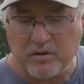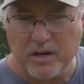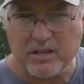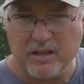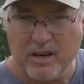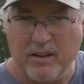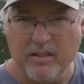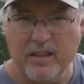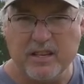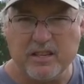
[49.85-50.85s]
dressing,
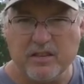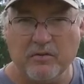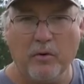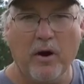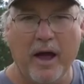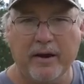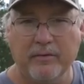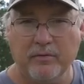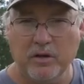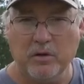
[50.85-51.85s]
this is the
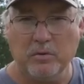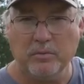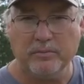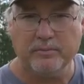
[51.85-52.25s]
variety for you.